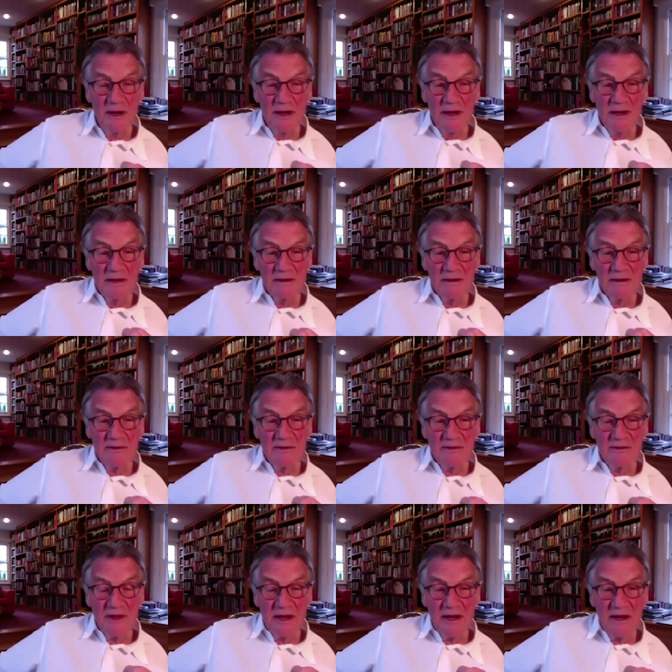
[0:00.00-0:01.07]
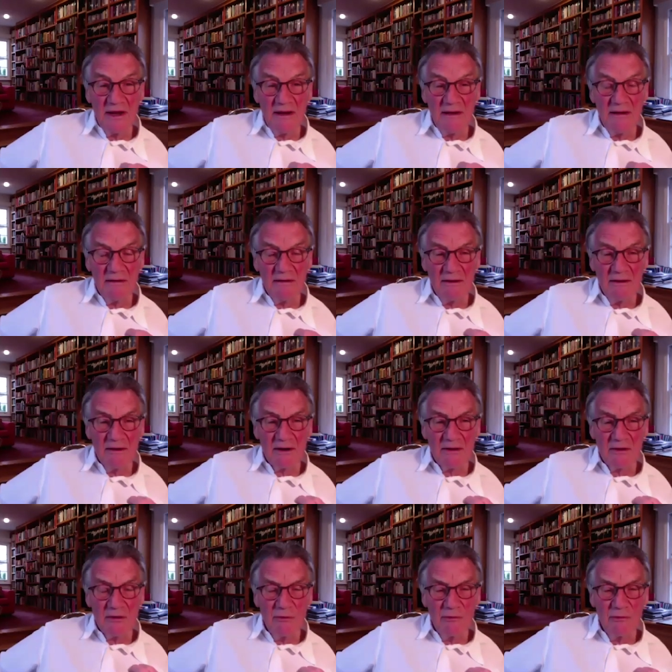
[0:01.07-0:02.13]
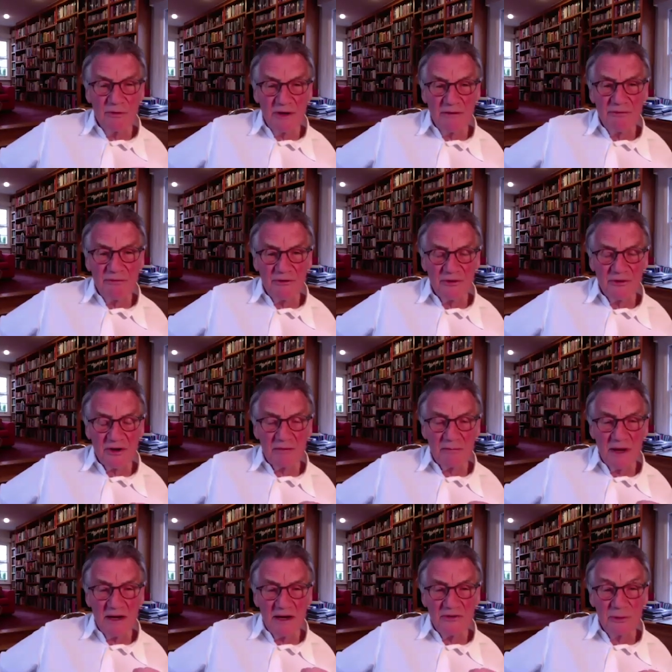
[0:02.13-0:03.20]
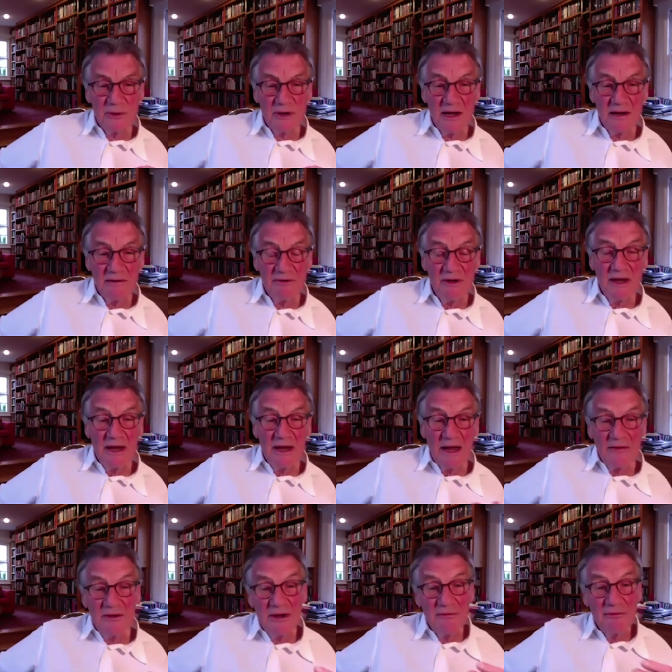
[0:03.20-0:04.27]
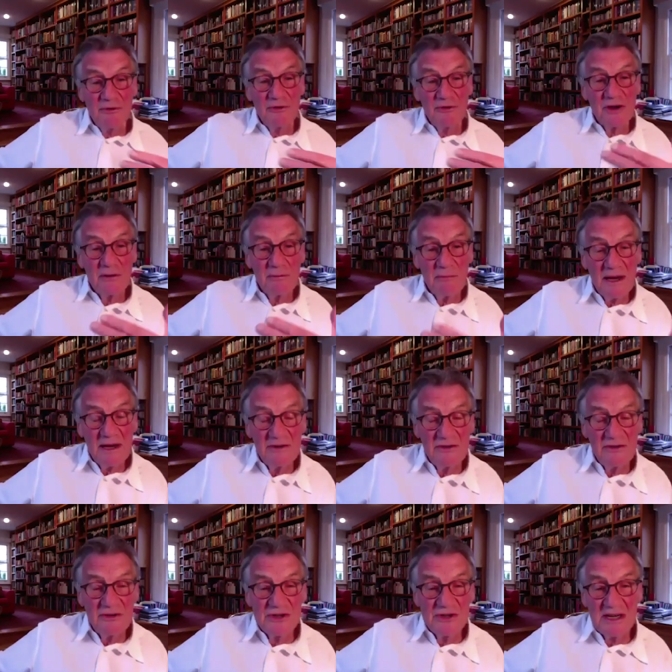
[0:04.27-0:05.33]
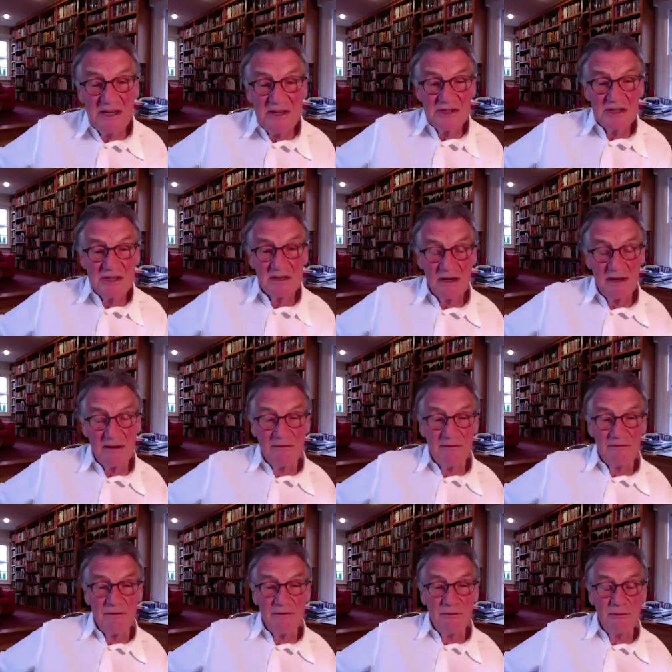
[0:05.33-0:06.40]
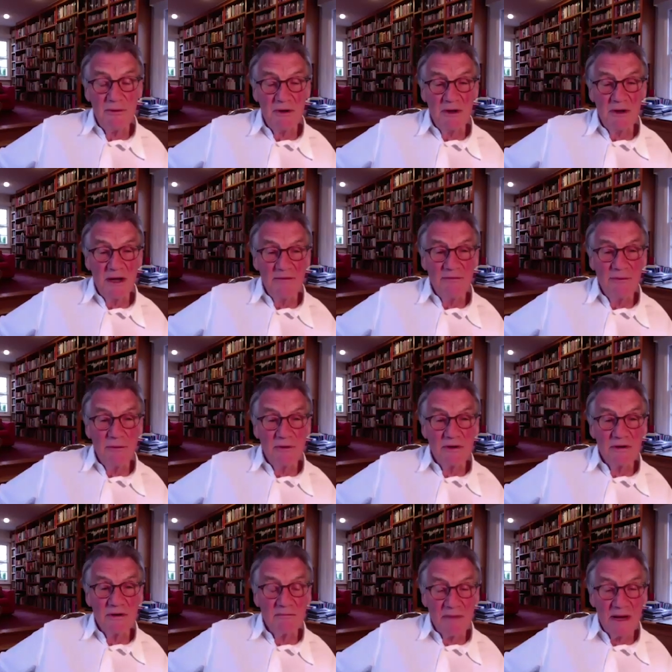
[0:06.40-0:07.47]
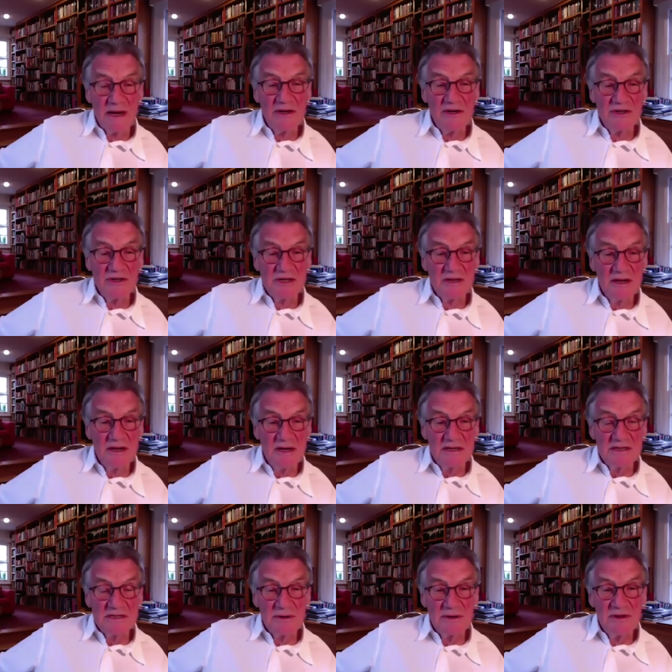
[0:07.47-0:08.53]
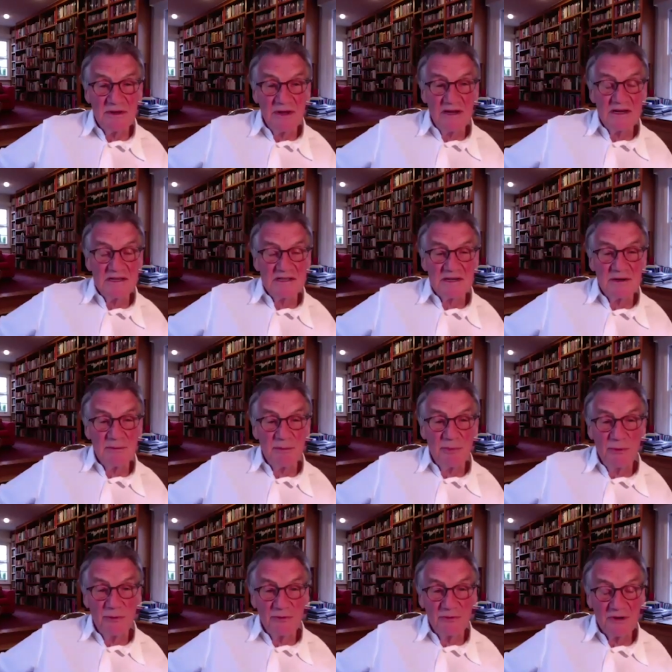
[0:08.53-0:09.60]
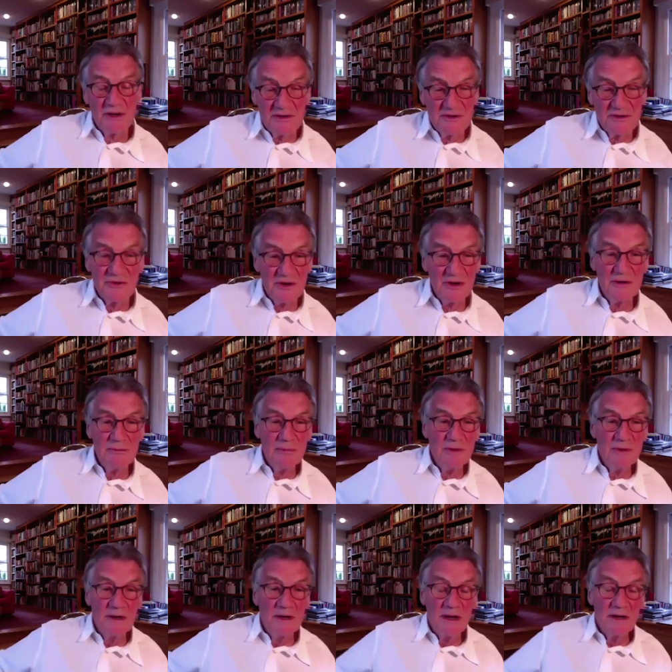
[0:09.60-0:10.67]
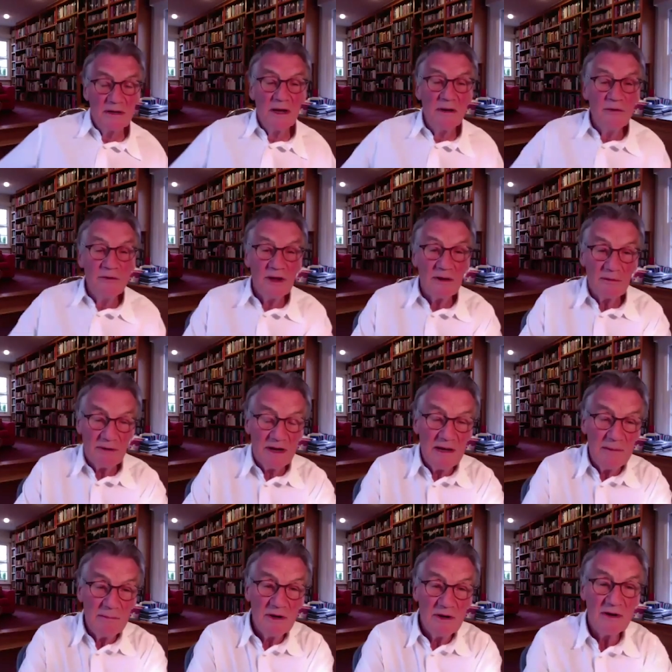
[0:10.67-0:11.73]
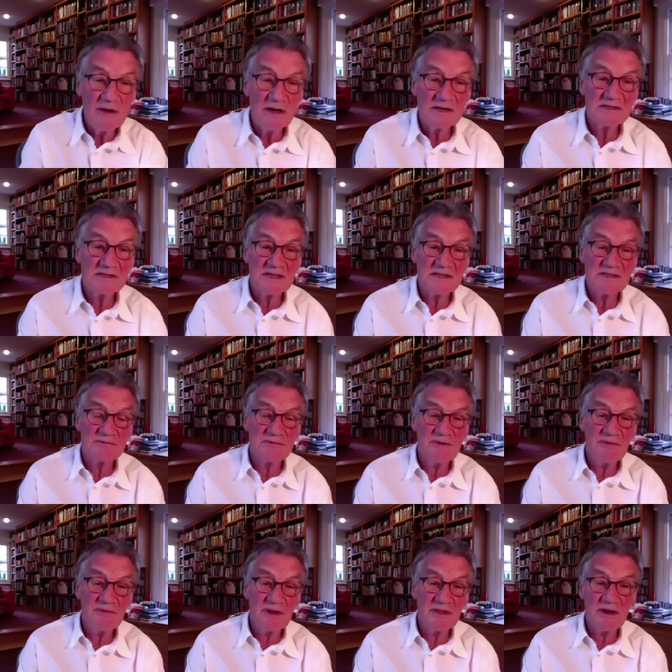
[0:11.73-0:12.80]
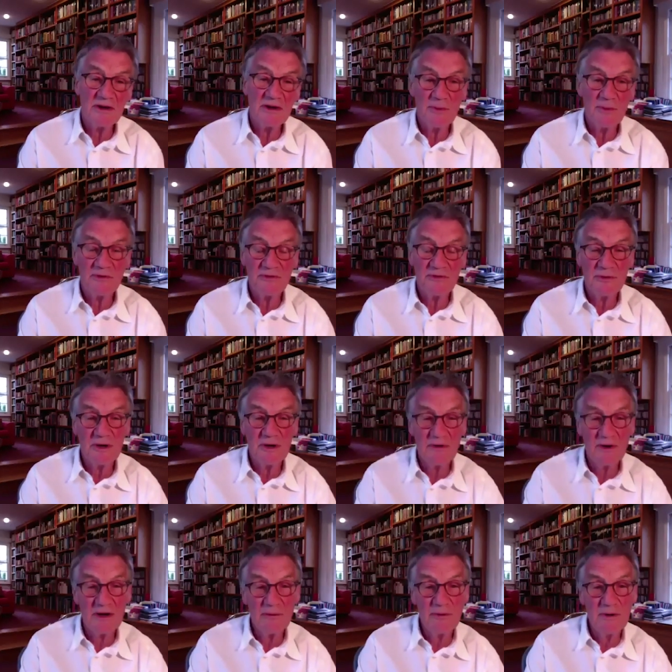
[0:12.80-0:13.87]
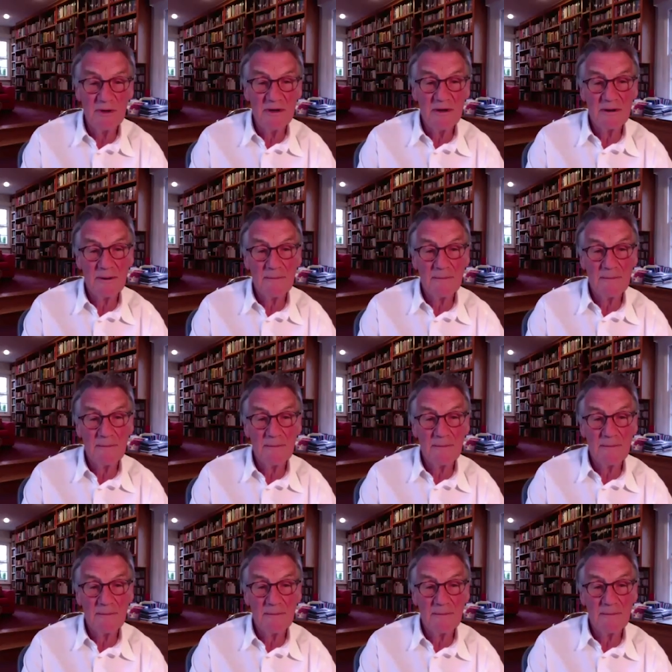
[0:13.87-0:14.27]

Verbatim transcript: And the you know the awful difference it can make to a life, and the difference it can make to change a life if you if you can manage it. So I think it is so important. And I just hope, I know they'll keep going because they're terrific therapists doing great work.